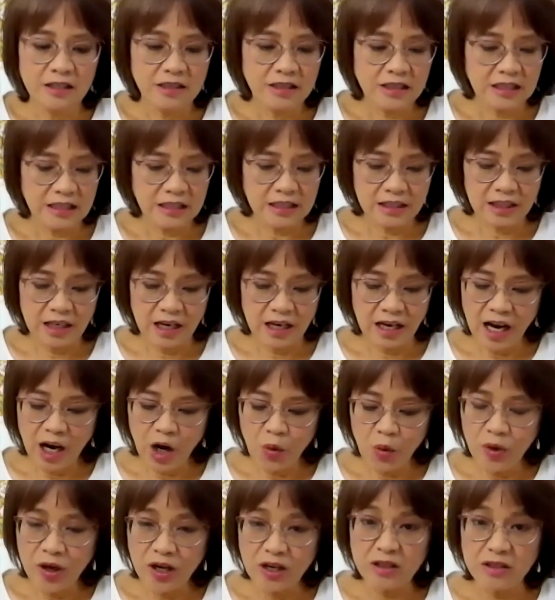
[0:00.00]
the
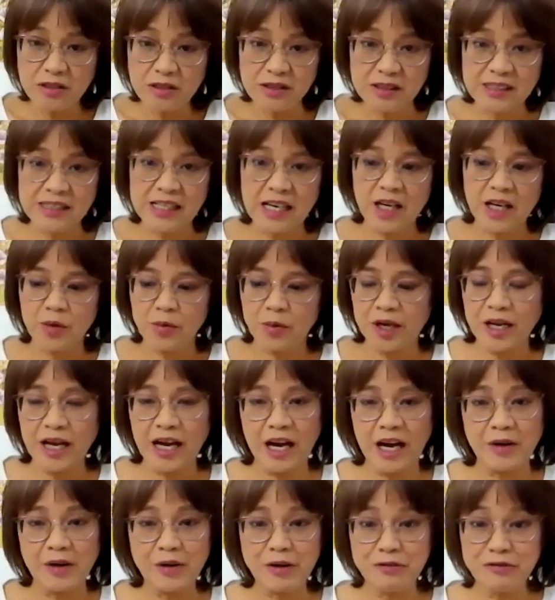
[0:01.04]
how we're going to celebrate
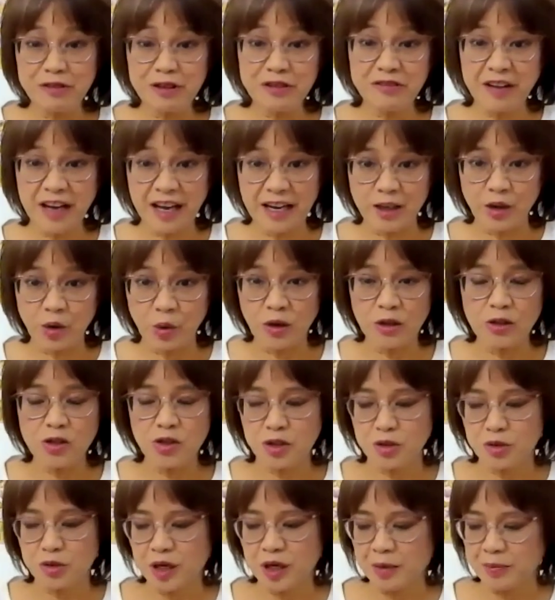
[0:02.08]
our fifth
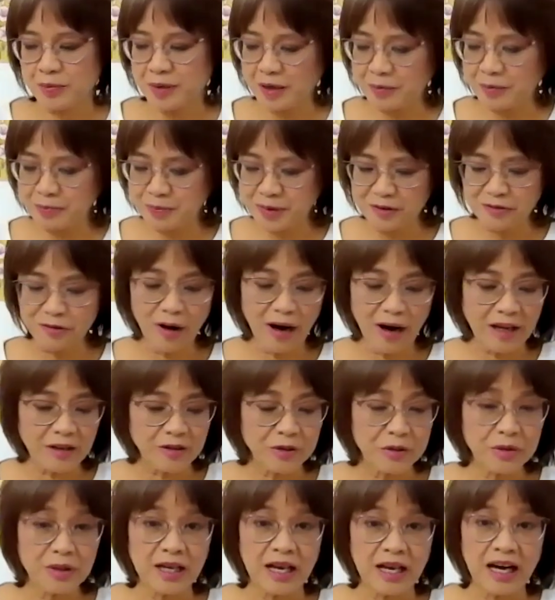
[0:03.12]
anniversary. But before I
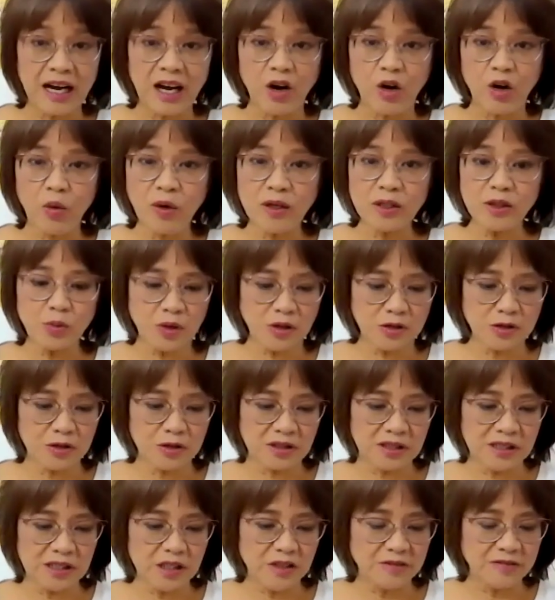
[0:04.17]
do that, I always want to
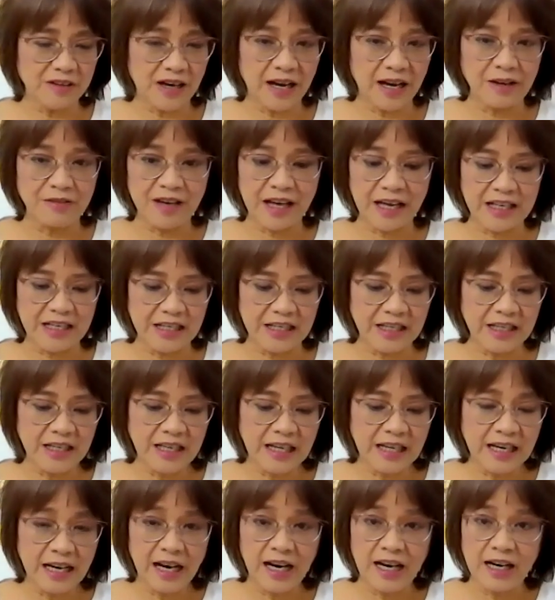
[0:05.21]
see if I have any
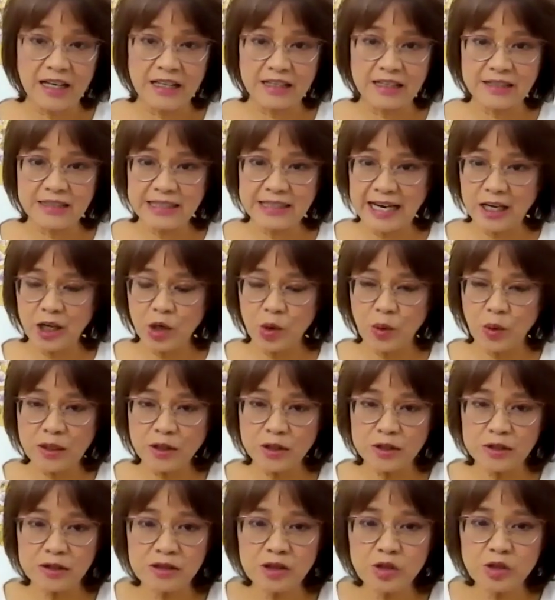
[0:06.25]
tech
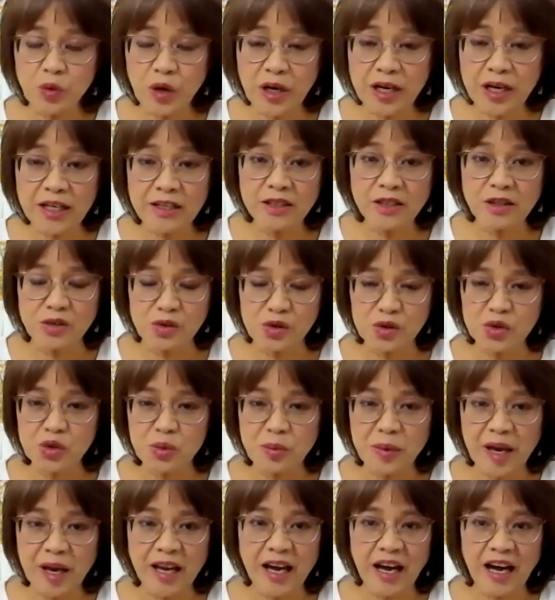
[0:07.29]
questions related to
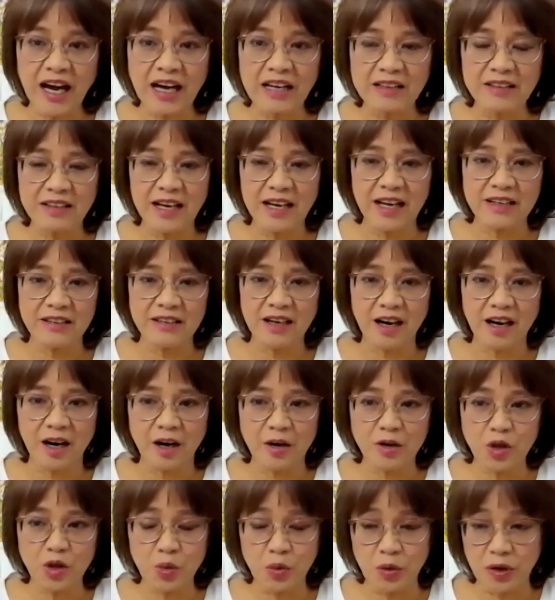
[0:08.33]
Sumi art that
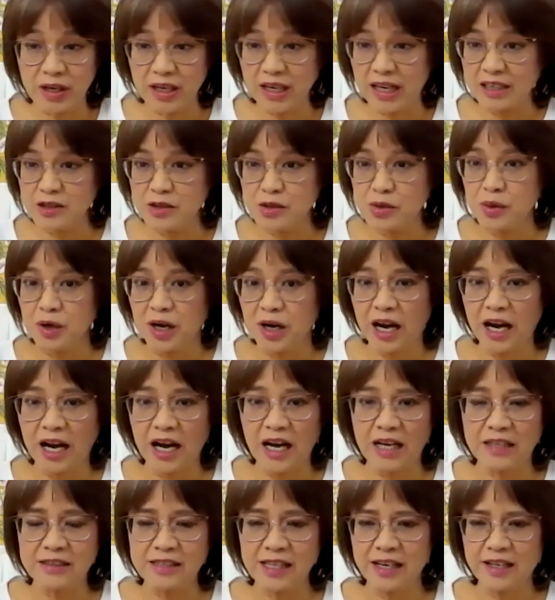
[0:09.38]
you would like to
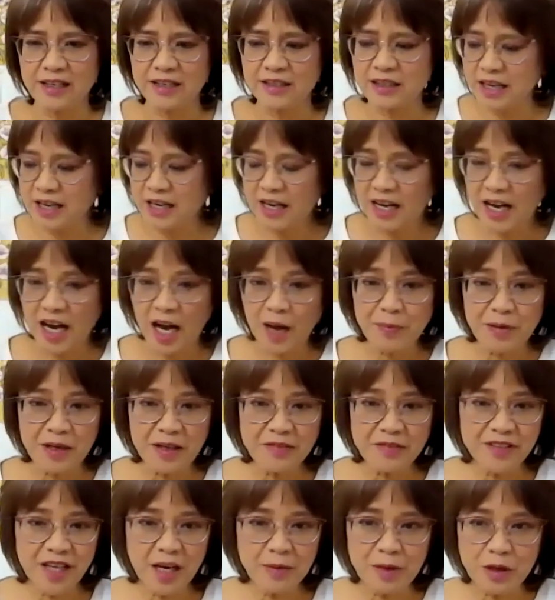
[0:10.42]
ask. And I
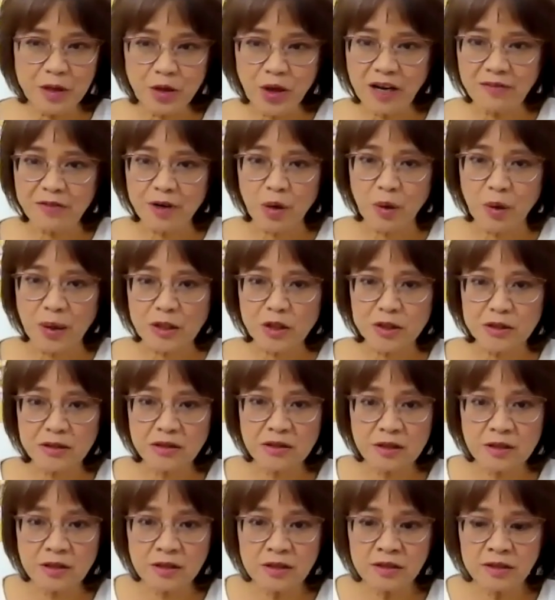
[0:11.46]
believe, Debbie, you have a
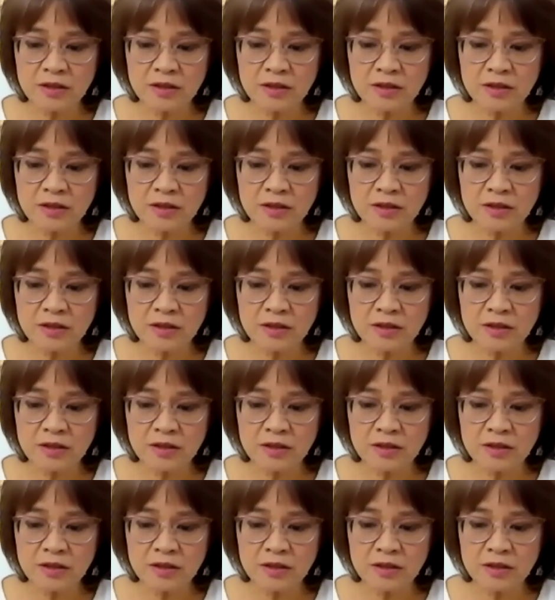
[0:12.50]
question?